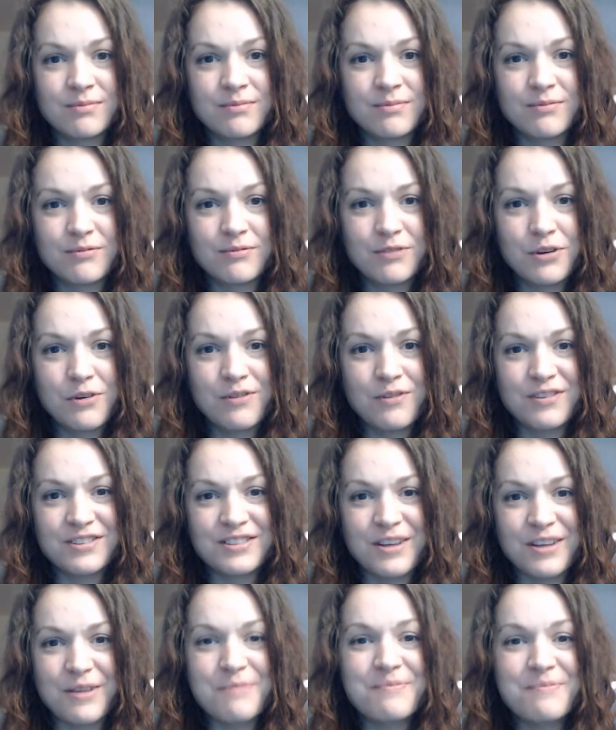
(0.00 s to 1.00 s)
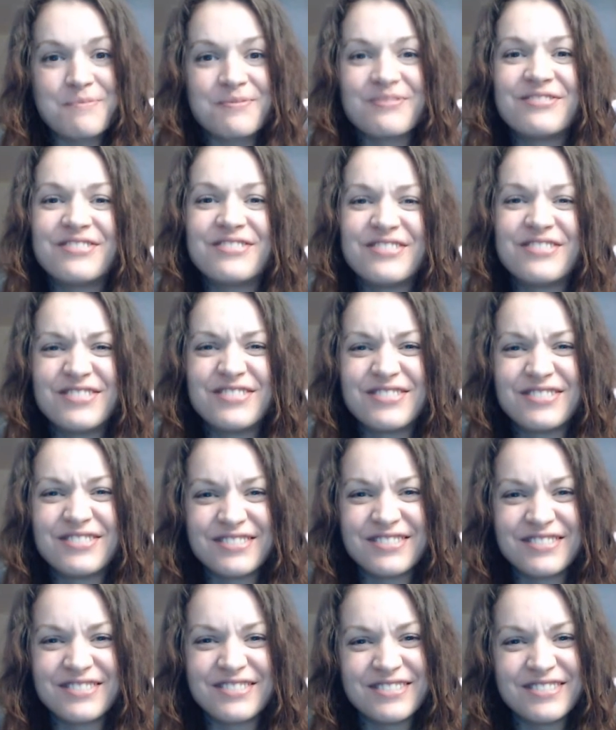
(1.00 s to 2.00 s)
few of us up
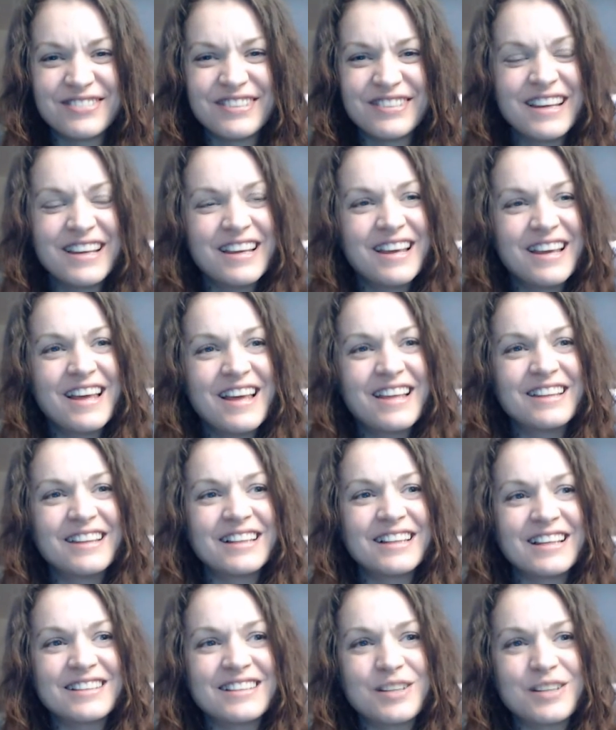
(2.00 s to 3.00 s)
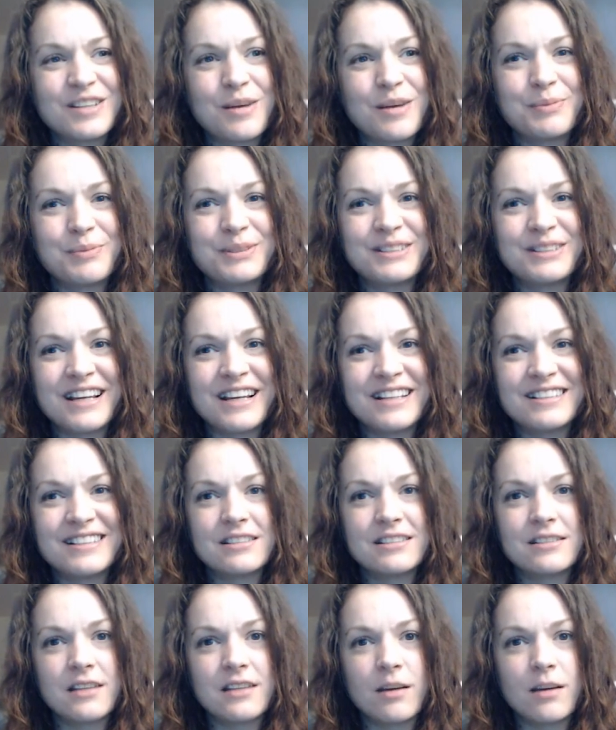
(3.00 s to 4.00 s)
the last couple
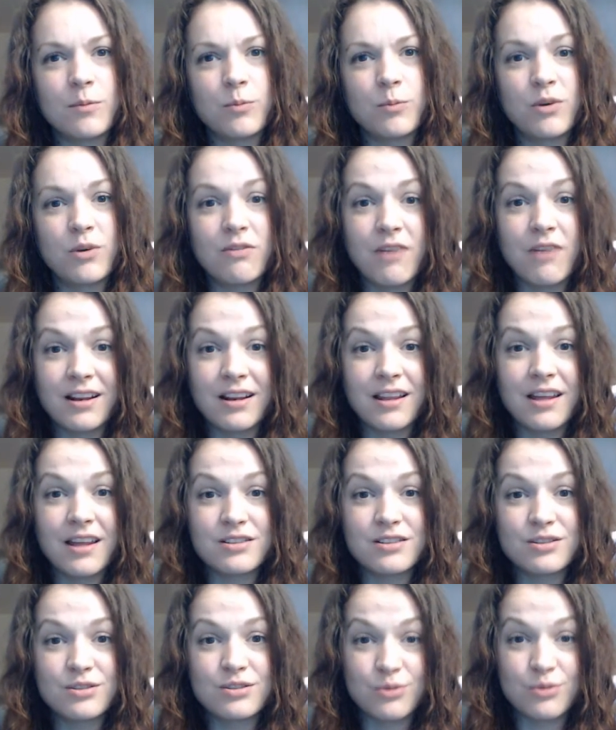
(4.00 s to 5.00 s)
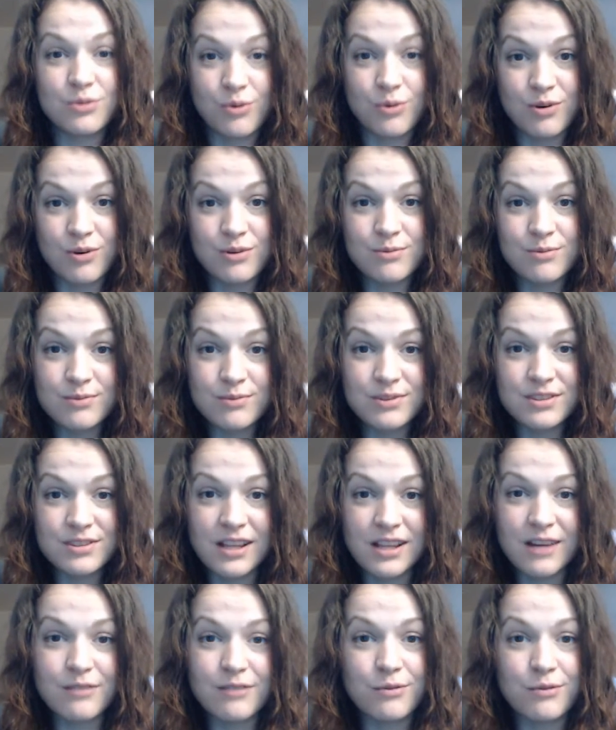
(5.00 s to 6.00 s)
nights. We've had a lot of storms, a
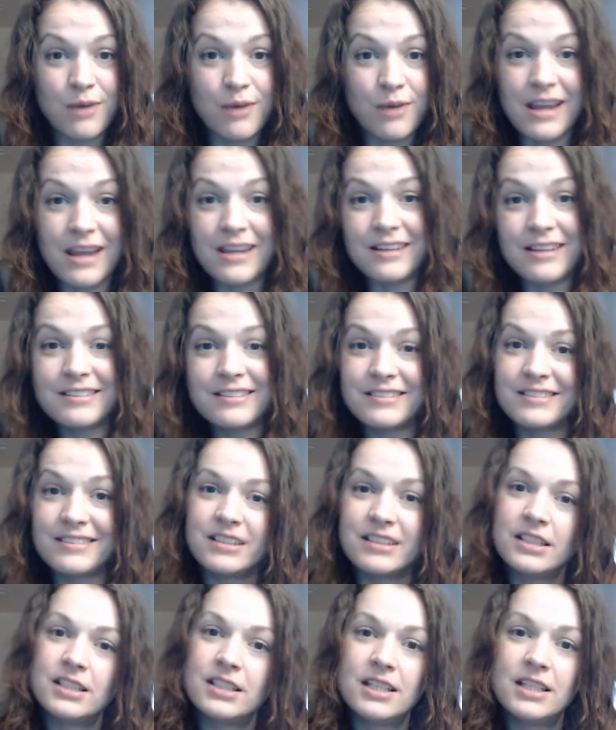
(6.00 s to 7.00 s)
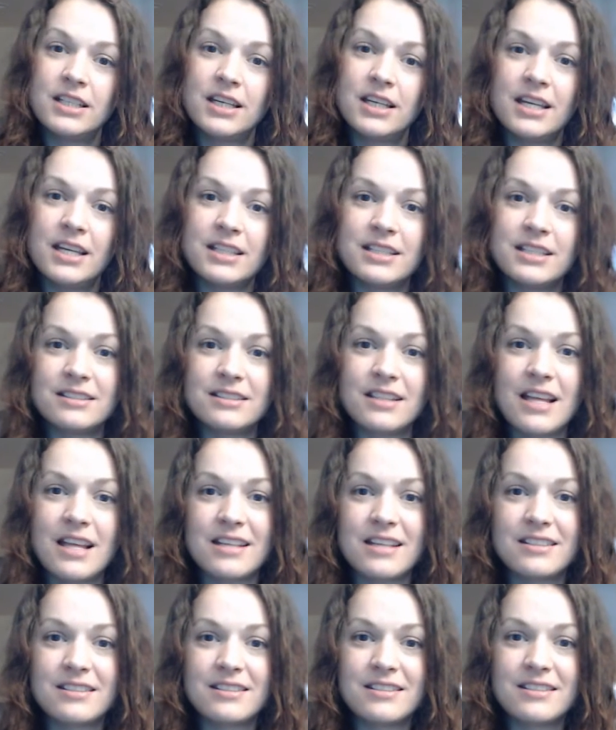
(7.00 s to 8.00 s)
lot of rain in these
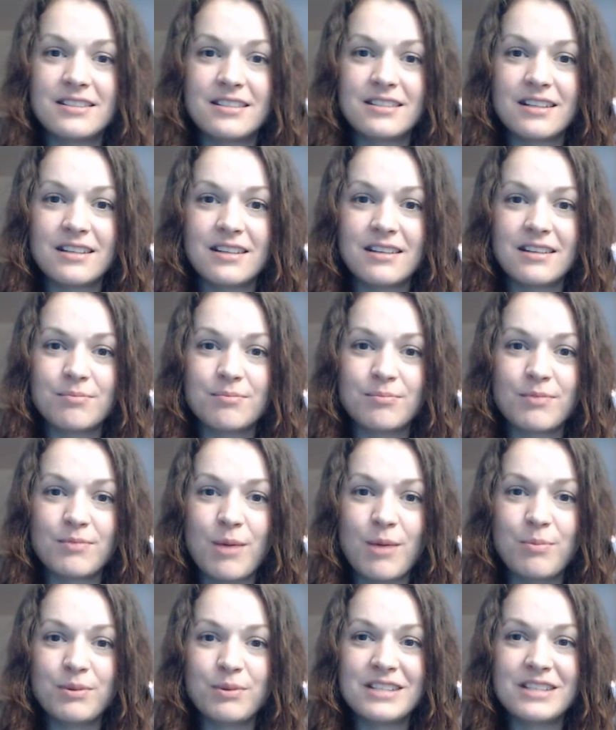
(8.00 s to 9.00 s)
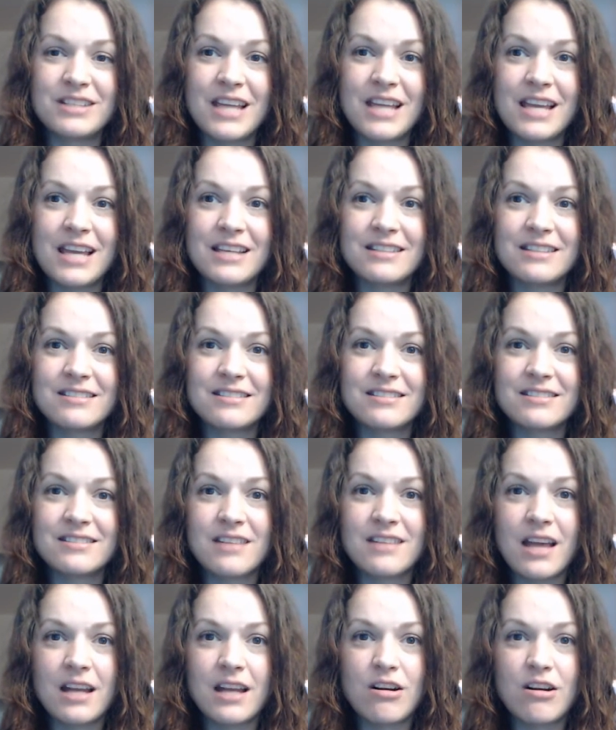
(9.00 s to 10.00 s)
last couple days,
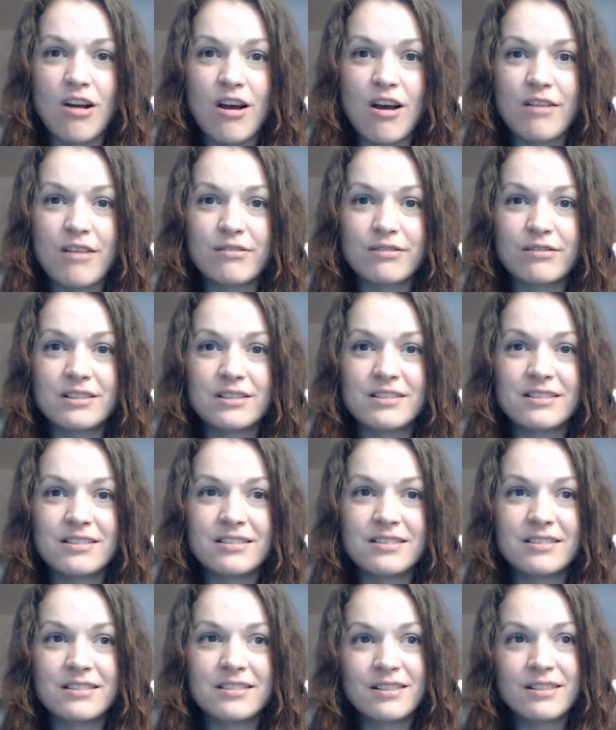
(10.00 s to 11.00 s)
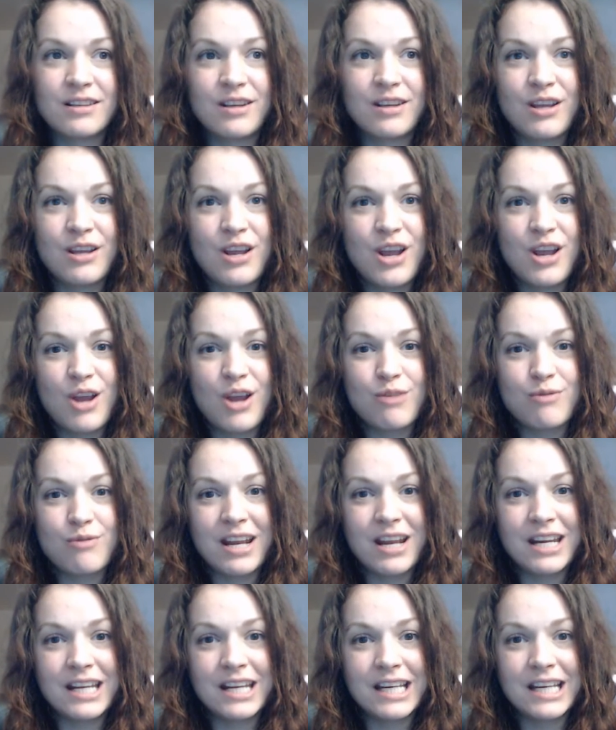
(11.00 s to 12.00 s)
on and off. It's
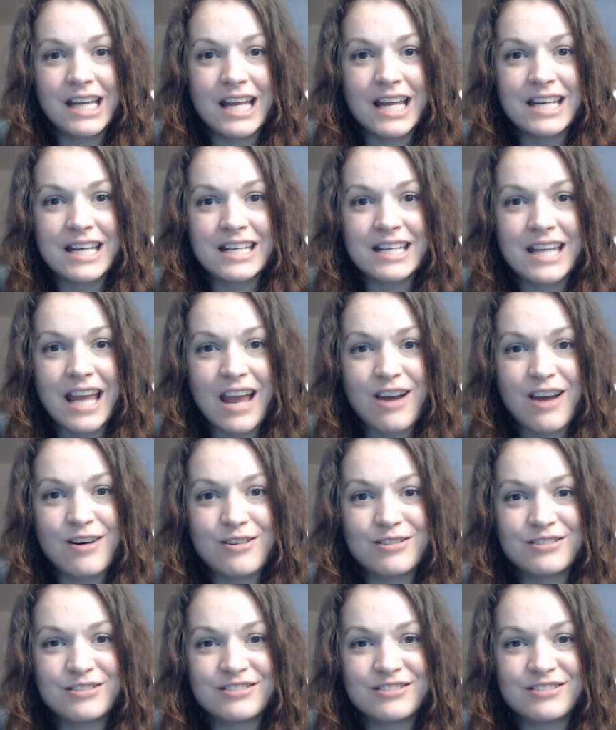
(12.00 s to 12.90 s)
raining again now.